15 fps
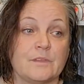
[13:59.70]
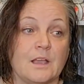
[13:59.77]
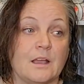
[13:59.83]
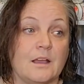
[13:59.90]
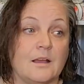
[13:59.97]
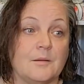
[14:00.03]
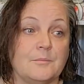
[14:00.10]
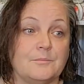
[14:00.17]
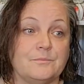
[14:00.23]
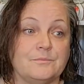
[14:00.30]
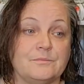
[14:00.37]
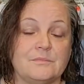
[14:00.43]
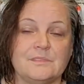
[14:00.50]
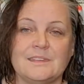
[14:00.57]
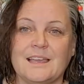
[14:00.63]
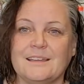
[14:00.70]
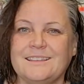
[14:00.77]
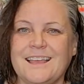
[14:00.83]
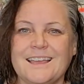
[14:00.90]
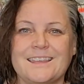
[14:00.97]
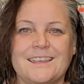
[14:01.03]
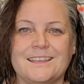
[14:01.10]

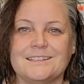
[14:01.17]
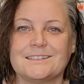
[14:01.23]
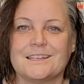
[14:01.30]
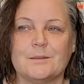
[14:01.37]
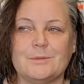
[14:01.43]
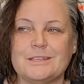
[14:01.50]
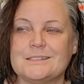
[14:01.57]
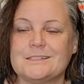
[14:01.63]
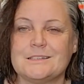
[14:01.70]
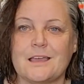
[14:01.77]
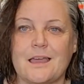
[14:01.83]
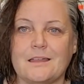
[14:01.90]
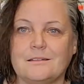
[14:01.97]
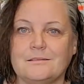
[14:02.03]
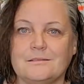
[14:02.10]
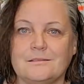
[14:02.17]
that kid's going to be set,